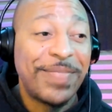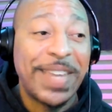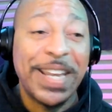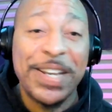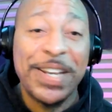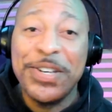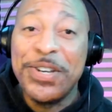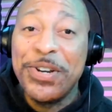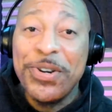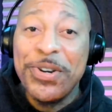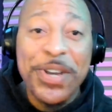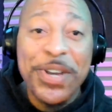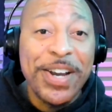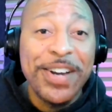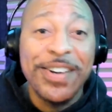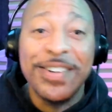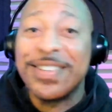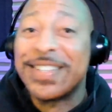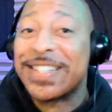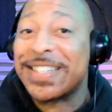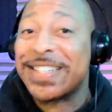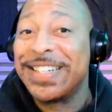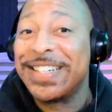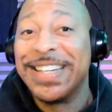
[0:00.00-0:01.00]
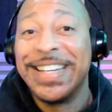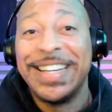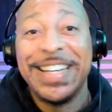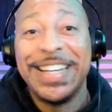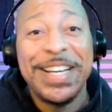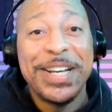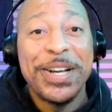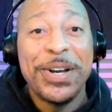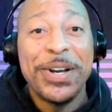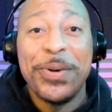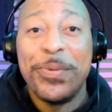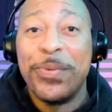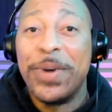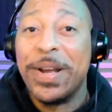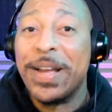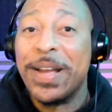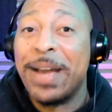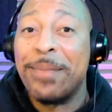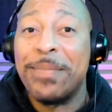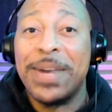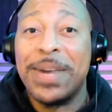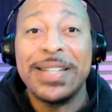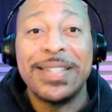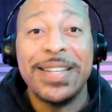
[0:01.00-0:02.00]
New Year's
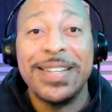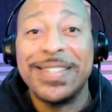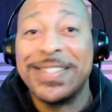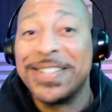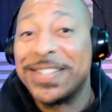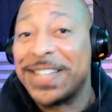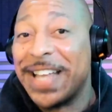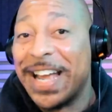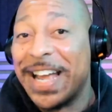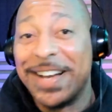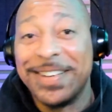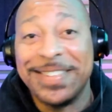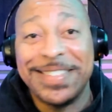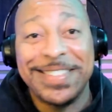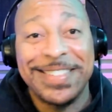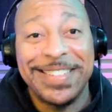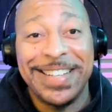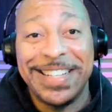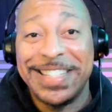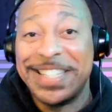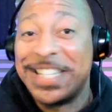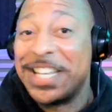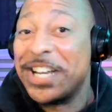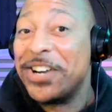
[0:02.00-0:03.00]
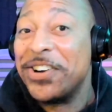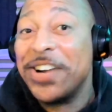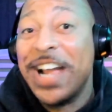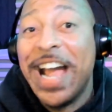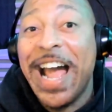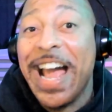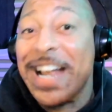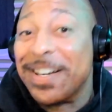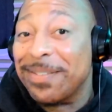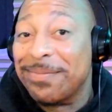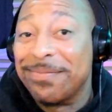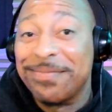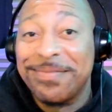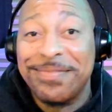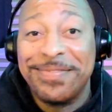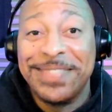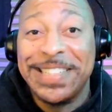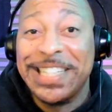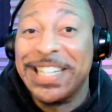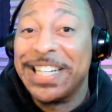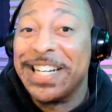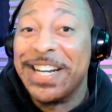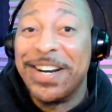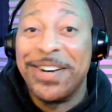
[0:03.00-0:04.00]
at my sister's house. Still got them,
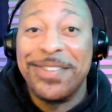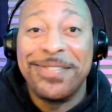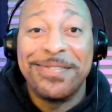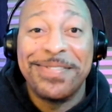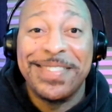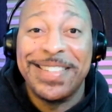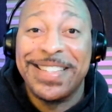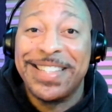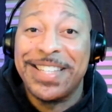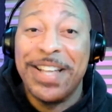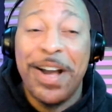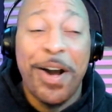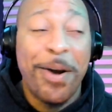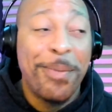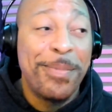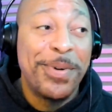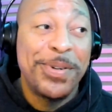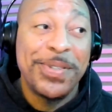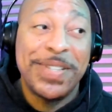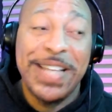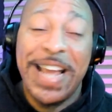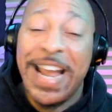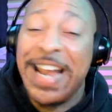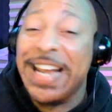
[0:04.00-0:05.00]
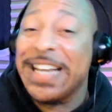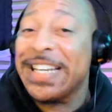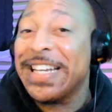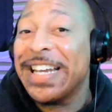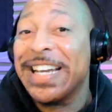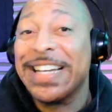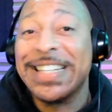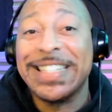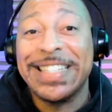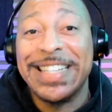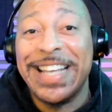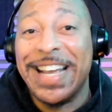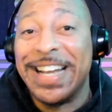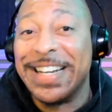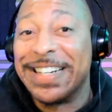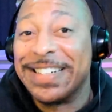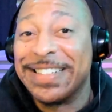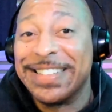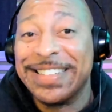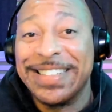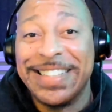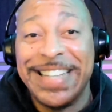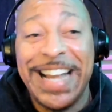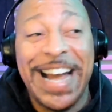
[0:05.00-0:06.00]
almost 8 years
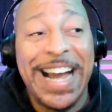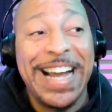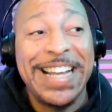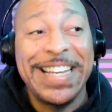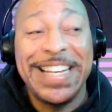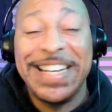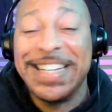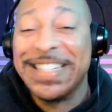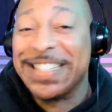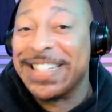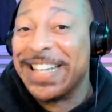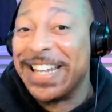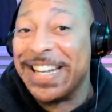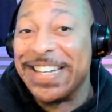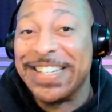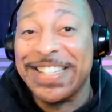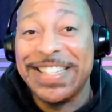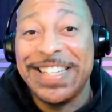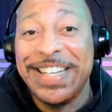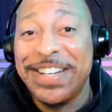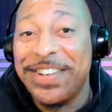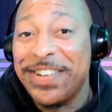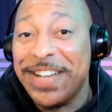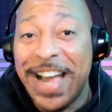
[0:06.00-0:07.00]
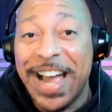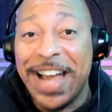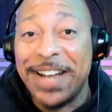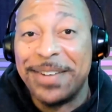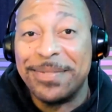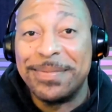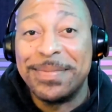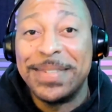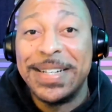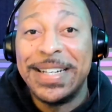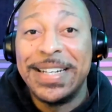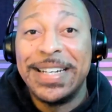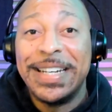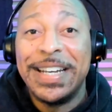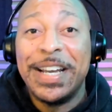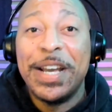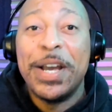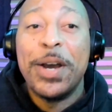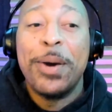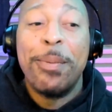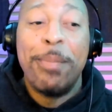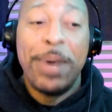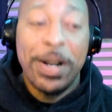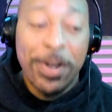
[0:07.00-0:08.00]
later, 9 years later, still got them.
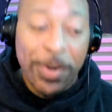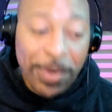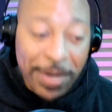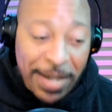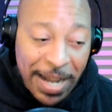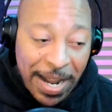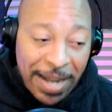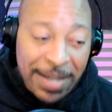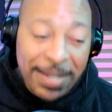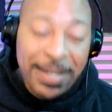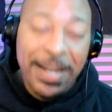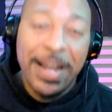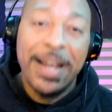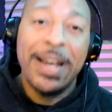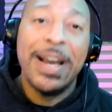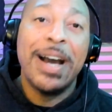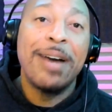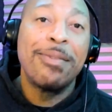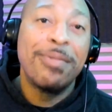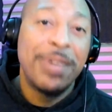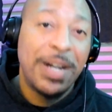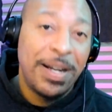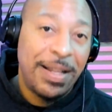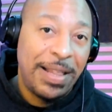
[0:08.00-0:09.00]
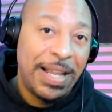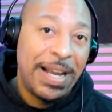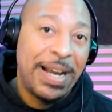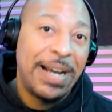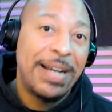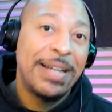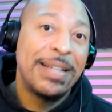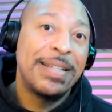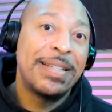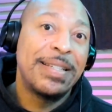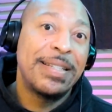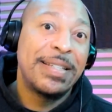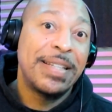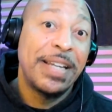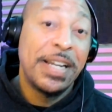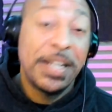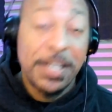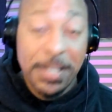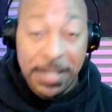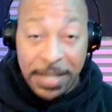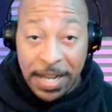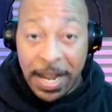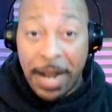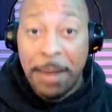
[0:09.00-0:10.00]
But on that day, I realized
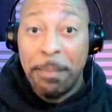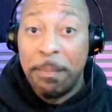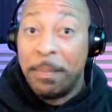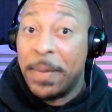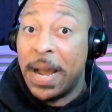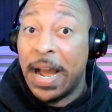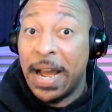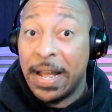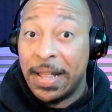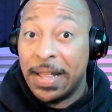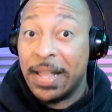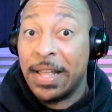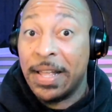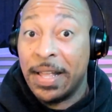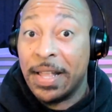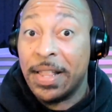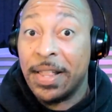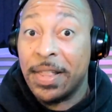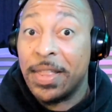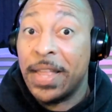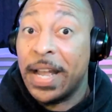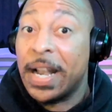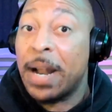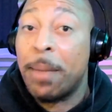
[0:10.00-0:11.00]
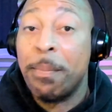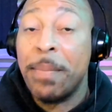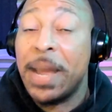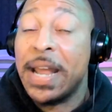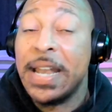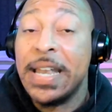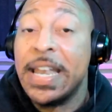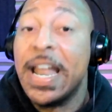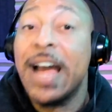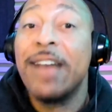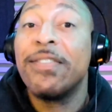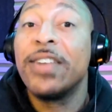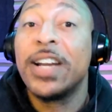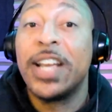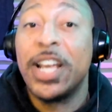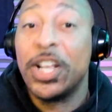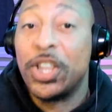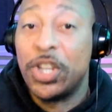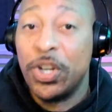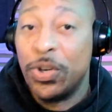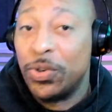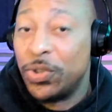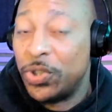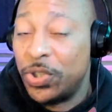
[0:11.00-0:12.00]
that I may never
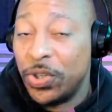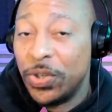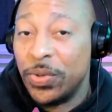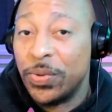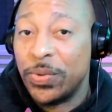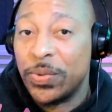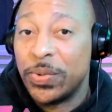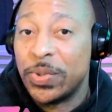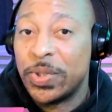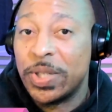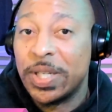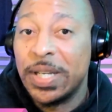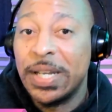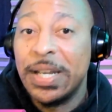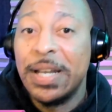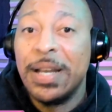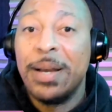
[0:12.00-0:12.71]
get those shoes.